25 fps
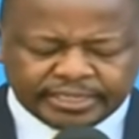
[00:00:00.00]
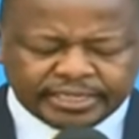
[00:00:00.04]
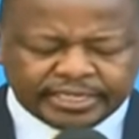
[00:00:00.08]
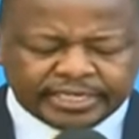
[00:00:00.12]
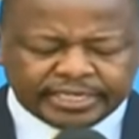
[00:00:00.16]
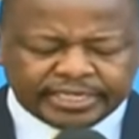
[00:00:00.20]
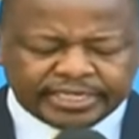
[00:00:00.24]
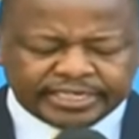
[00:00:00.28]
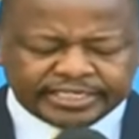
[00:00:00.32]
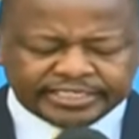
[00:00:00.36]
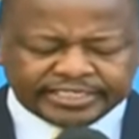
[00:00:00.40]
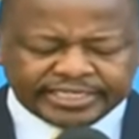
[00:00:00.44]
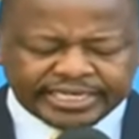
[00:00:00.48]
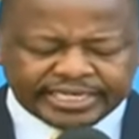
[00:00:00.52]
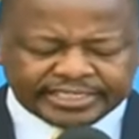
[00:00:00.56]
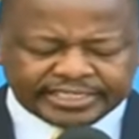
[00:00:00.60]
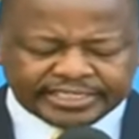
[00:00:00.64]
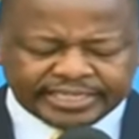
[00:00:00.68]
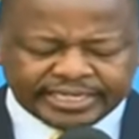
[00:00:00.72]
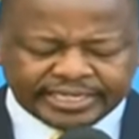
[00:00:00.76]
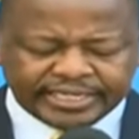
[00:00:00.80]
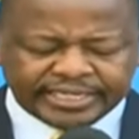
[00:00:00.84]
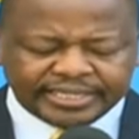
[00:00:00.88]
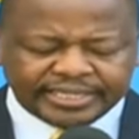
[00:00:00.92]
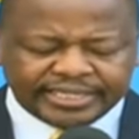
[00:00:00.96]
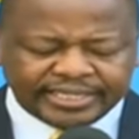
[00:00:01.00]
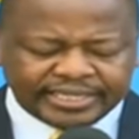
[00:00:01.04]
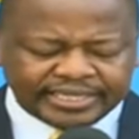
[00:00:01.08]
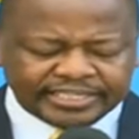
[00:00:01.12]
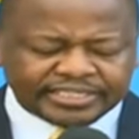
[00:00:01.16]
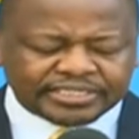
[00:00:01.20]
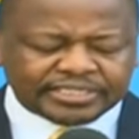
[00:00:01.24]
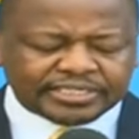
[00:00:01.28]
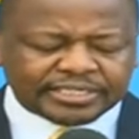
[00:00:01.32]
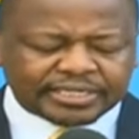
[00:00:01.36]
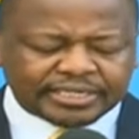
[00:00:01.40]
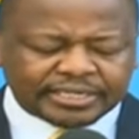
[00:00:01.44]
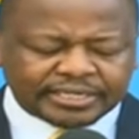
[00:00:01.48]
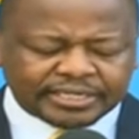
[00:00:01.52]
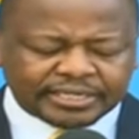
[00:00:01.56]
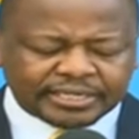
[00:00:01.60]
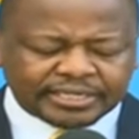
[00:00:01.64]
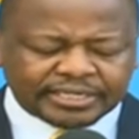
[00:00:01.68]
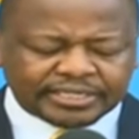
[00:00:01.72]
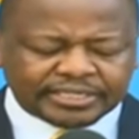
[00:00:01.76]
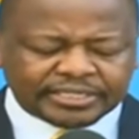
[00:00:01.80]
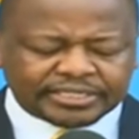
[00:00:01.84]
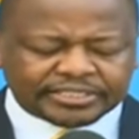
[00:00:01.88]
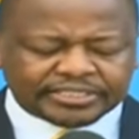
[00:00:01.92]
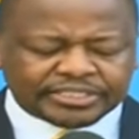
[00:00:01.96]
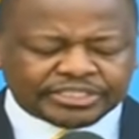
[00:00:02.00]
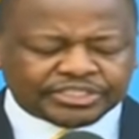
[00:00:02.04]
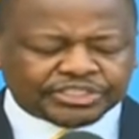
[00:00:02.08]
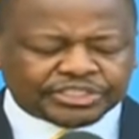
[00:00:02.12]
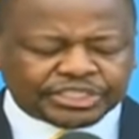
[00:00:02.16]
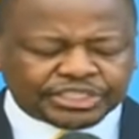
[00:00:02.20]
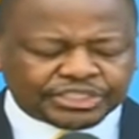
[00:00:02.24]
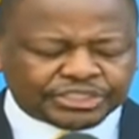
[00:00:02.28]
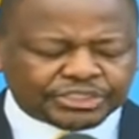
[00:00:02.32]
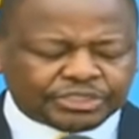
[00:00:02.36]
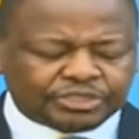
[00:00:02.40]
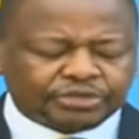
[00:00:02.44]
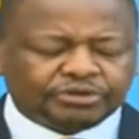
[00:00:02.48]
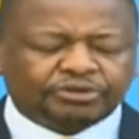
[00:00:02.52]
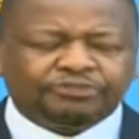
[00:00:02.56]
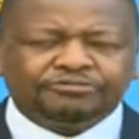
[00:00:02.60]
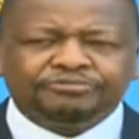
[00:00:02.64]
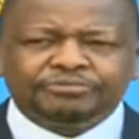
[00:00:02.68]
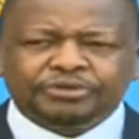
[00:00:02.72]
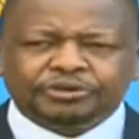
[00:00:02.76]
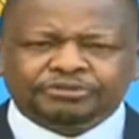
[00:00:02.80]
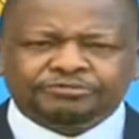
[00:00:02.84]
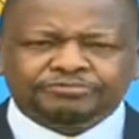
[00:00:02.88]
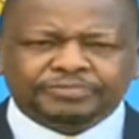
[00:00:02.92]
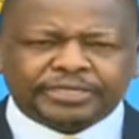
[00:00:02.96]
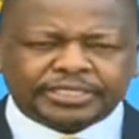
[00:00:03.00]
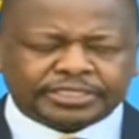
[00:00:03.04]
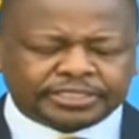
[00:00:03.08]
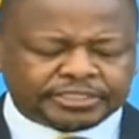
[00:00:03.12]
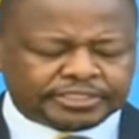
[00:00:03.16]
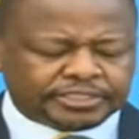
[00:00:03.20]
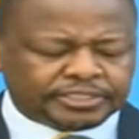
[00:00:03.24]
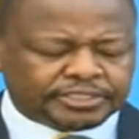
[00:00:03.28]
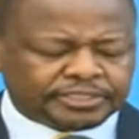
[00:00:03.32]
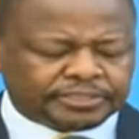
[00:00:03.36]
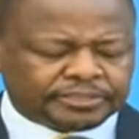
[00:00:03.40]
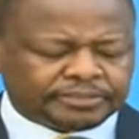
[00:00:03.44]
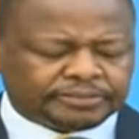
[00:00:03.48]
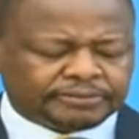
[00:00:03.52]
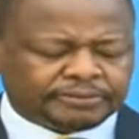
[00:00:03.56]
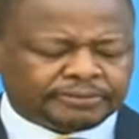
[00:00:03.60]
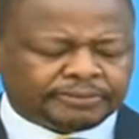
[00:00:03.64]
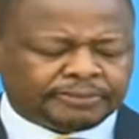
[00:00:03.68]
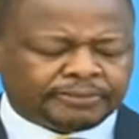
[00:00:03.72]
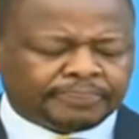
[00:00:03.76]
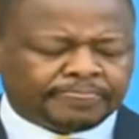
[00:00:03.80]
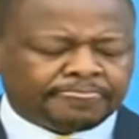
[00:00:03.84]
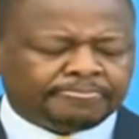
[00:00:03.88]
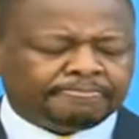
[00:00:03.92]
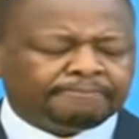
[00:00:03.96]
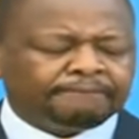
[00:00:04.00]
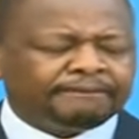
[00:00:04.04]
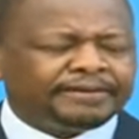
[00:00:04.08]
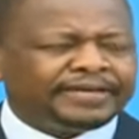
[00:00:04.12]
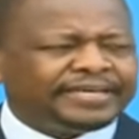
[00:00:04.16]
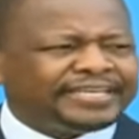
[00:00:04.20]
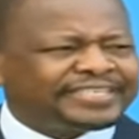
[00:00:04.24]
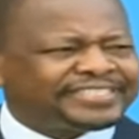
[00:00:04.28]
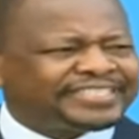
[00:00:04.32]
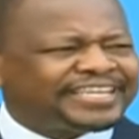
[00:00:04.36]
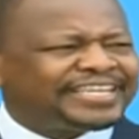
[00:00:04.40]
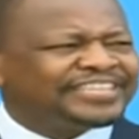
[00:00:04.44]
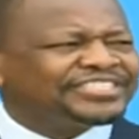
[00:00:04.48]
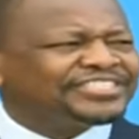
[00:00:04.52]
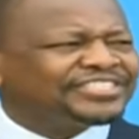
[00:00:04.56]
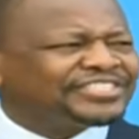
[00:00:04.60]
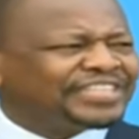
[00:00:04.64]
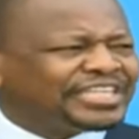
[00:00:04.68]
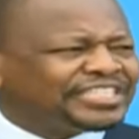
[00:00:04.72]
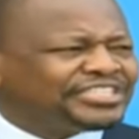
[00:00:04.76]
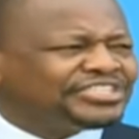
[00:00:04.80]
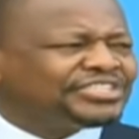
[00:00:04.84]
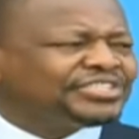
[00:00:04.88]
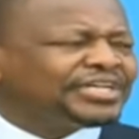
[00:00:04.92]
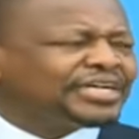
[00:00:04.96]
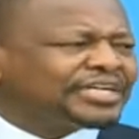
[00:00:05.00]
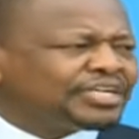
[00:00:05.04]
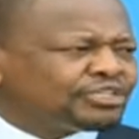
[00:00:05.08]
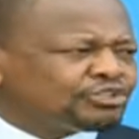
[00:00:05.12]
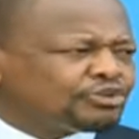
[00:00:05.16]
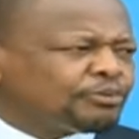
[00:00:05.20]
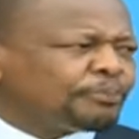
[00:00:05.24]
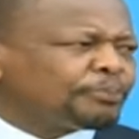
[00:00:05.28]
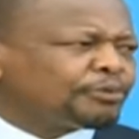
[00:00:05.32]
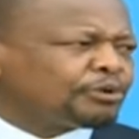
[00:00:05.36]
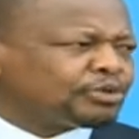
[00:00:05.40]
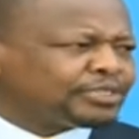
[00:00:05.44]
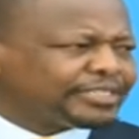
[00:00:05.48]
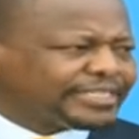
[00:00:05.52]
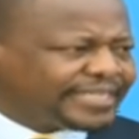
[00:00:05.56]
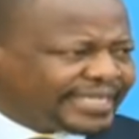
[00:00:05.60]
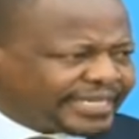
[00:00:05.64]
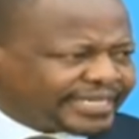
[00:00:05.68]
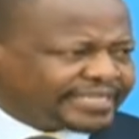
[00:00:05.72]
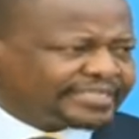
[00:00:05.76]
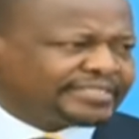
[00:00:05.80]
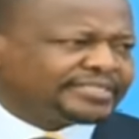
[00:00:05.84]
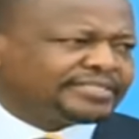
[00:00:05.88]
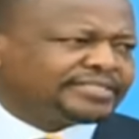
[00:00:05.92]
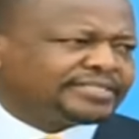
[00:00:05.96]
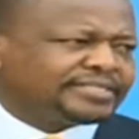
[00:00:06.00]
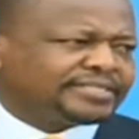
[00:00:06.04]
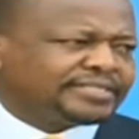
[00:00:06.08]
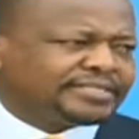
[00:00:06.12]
is that this cessation of movement is essentially to protect